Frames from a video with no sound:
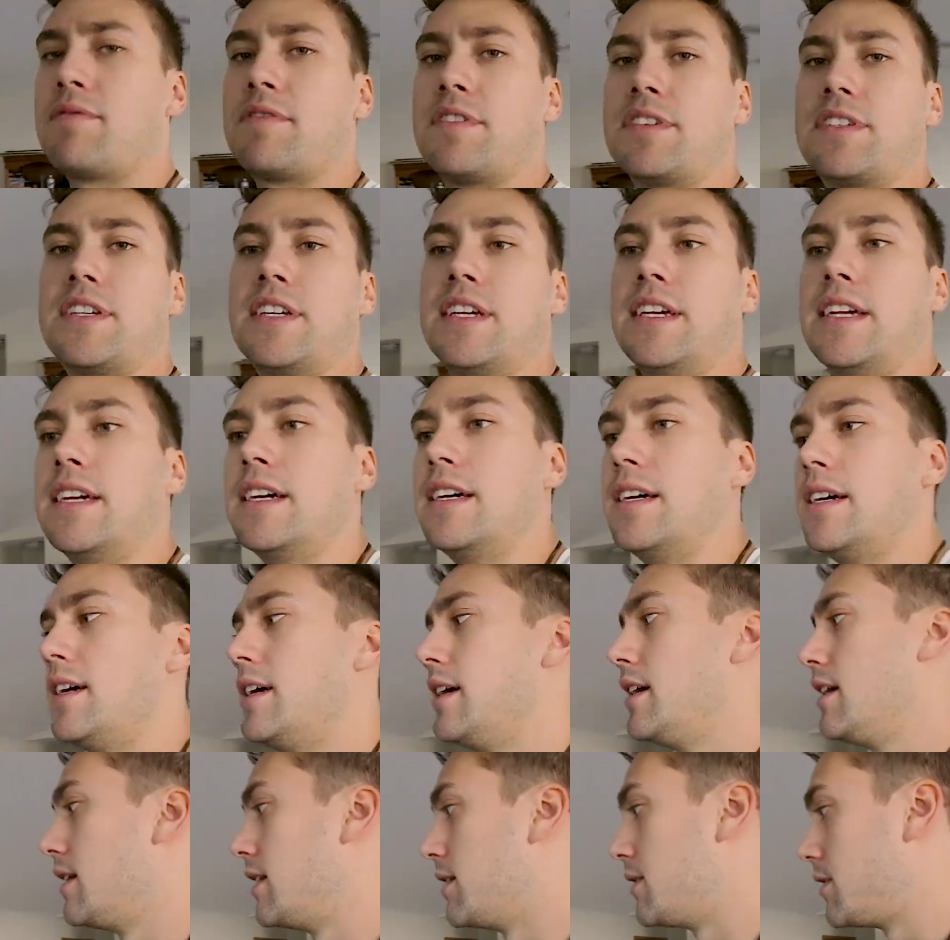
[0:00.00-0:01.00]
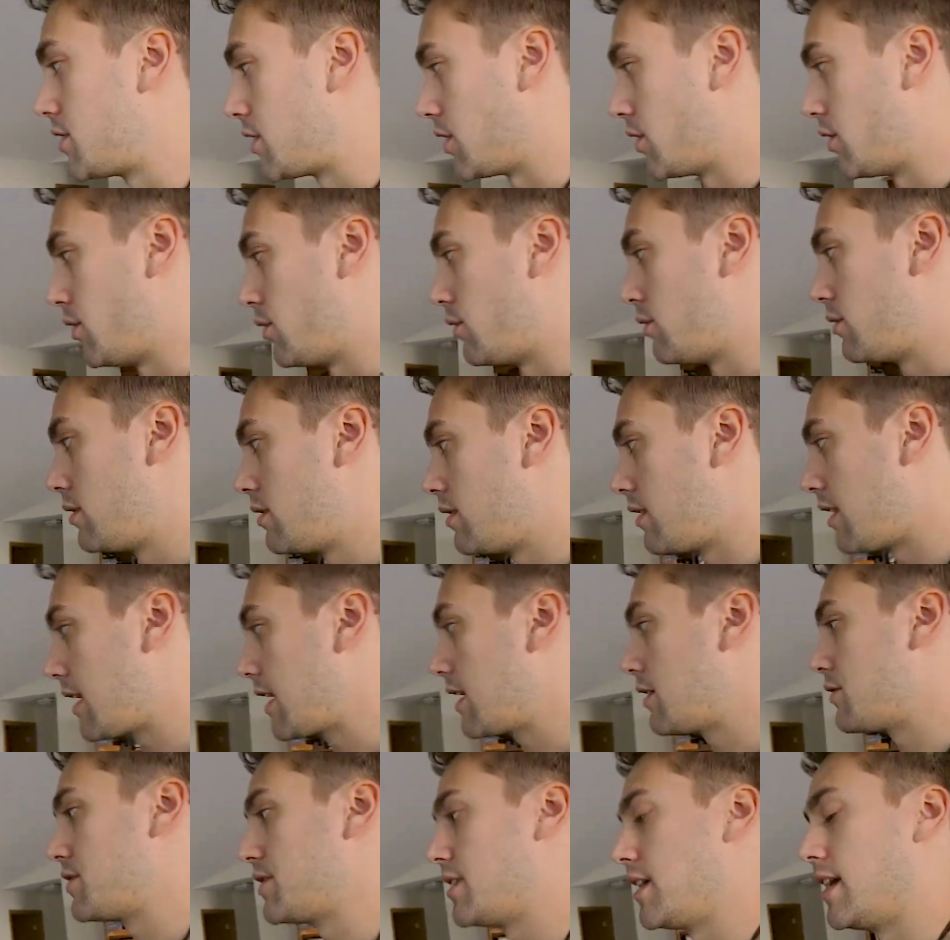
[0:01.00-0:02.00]
have to see. So,
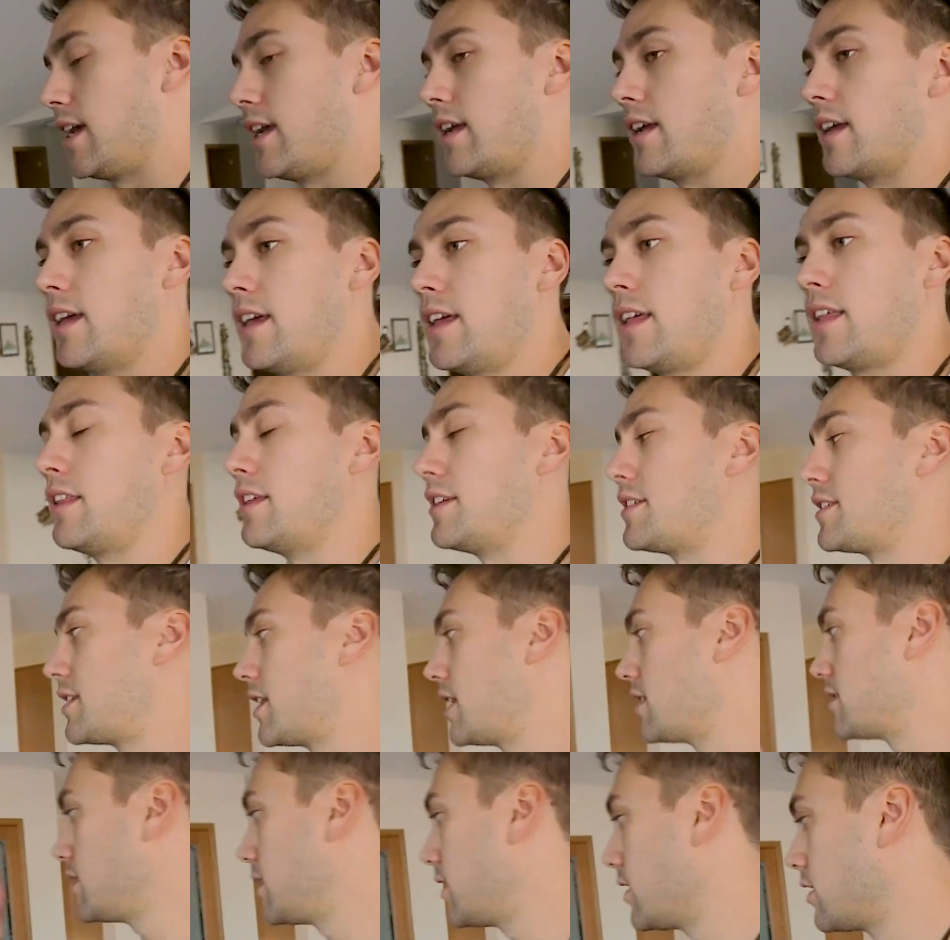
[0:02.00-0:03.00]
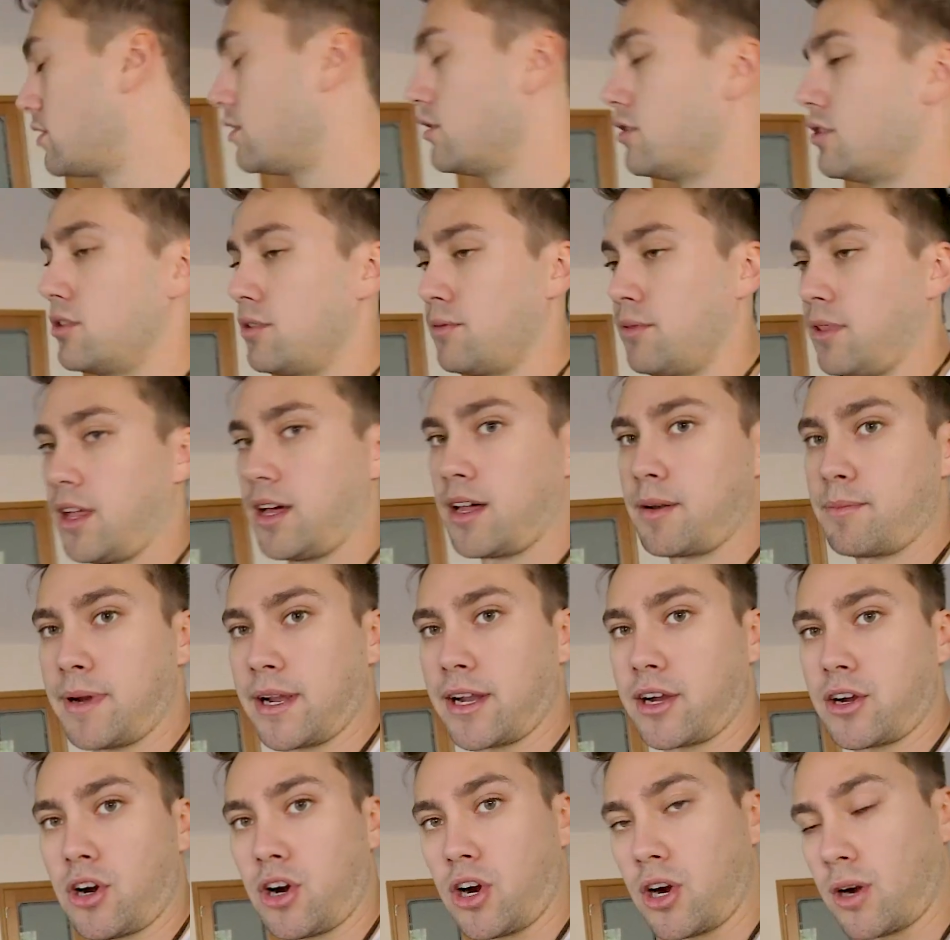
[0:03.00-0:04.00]
like I was saying, this doesn't include a lot of
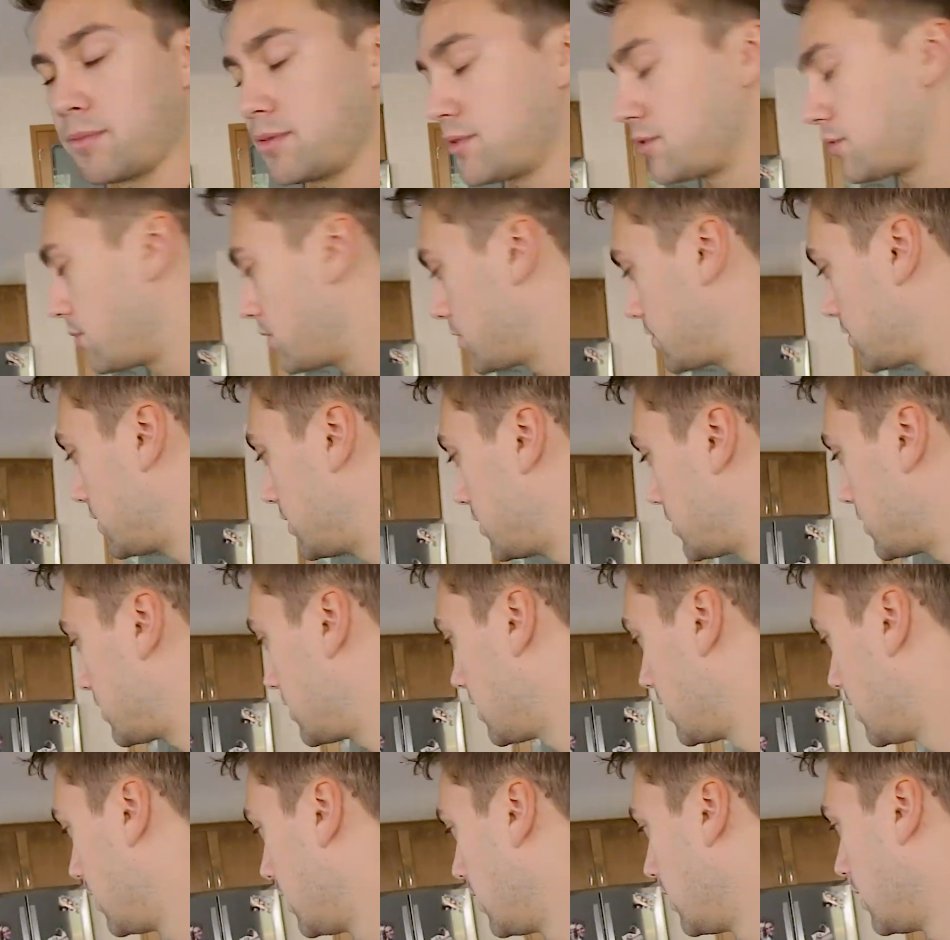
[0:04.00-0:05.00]
my carb sources,